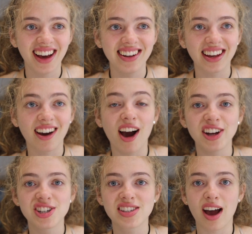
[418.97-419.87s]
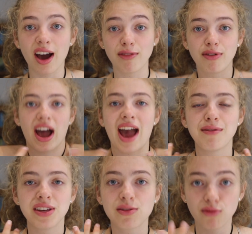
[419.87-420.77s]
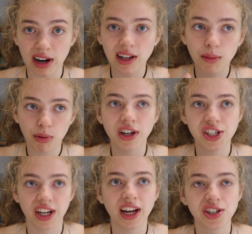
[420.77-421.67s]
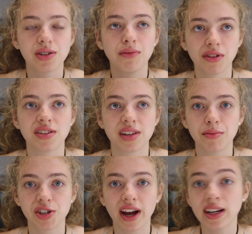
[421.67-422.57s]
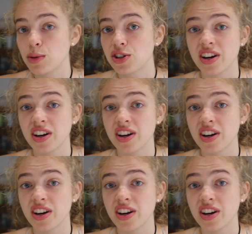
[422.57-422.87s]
Like, I have this real appreciation for the subject, which I